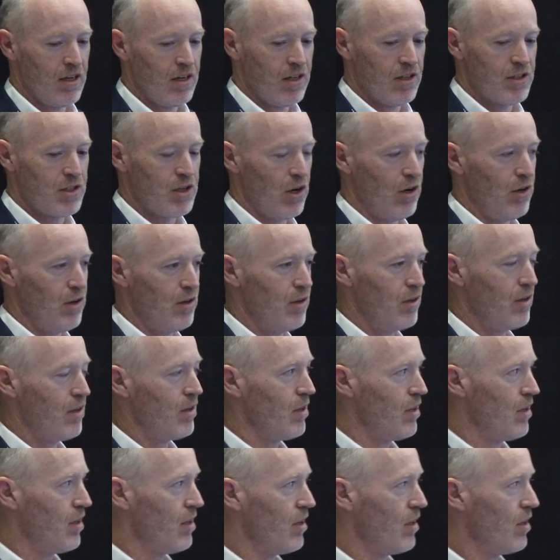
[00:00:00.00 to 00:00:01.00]
So
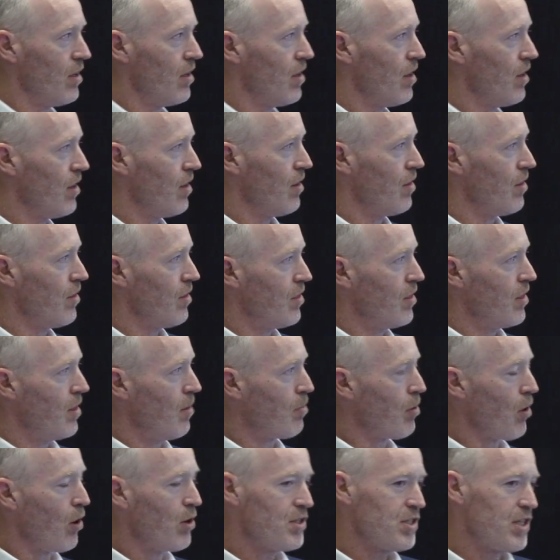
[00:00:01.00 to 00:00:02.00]
the
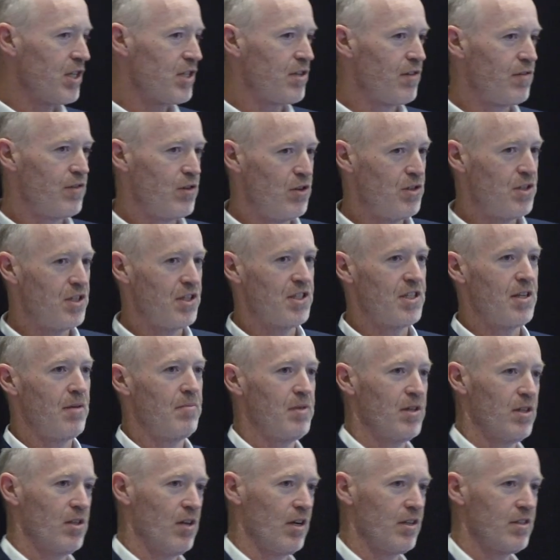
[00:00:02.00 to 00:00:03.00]
process of using
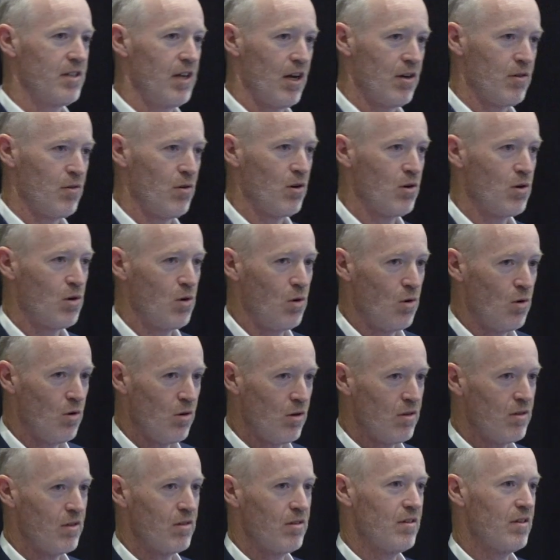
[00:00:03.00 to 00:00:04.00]
something like Datarock Core
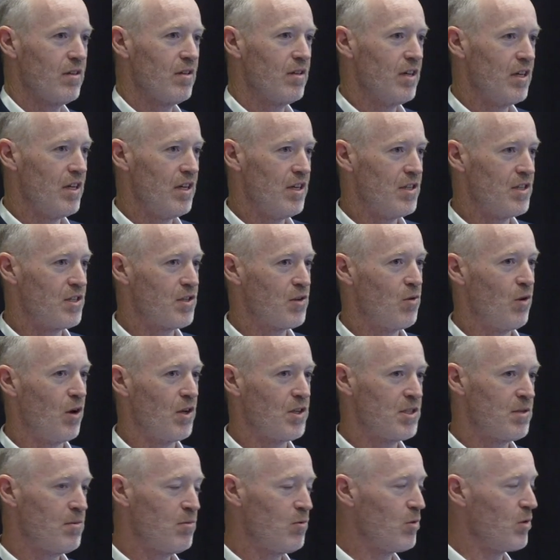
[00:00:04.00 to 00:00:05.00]
is
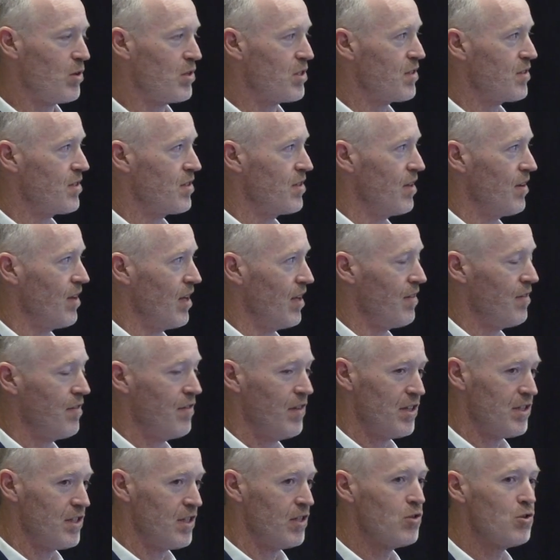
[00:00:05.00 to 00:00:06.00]
quite simple. It
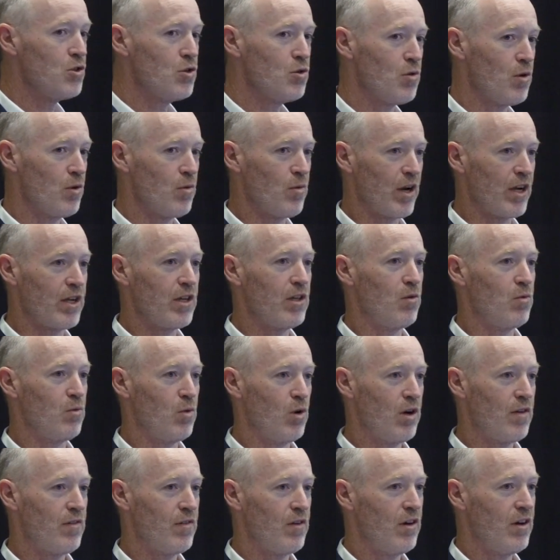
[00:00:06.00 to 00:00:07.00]
fits into a regular
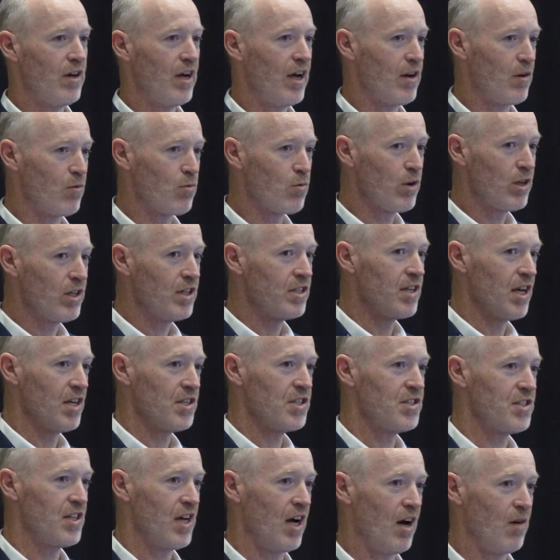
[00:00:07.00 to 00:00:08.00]
workflow, and it really does
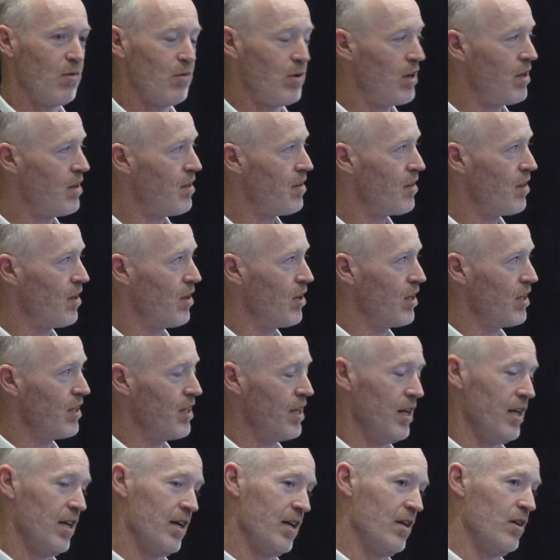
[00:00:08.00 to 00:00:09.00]
start with
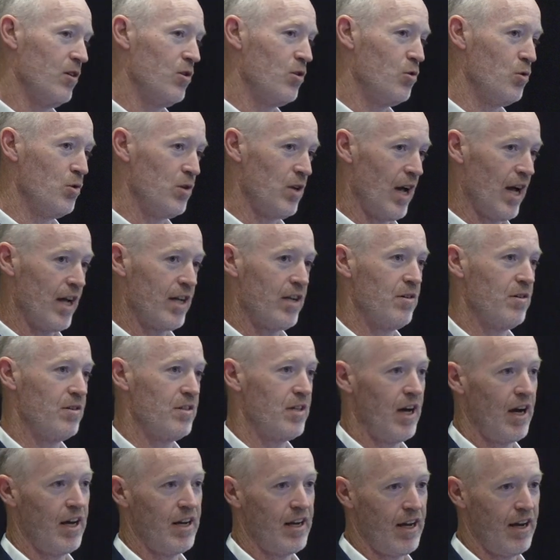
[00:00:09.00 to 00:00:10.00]
getting good, accurate
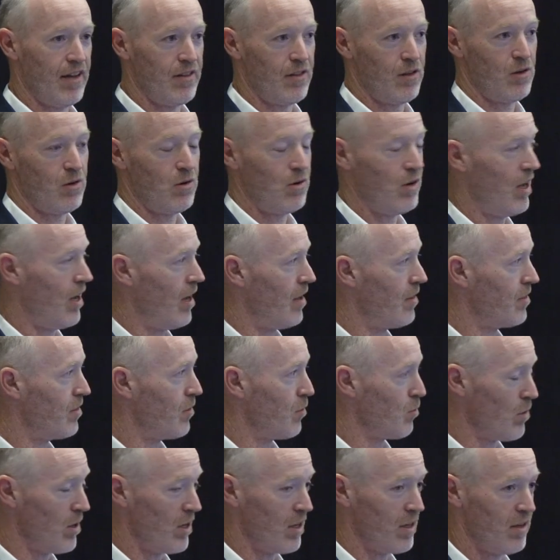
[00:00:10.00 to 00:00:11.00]
data at
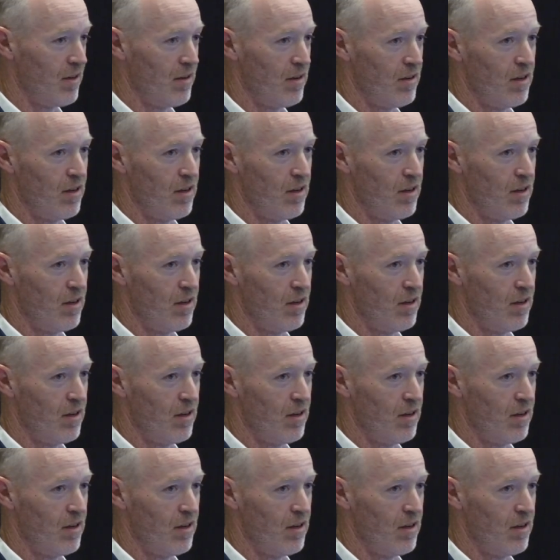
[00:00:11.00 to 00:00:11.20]
the rig,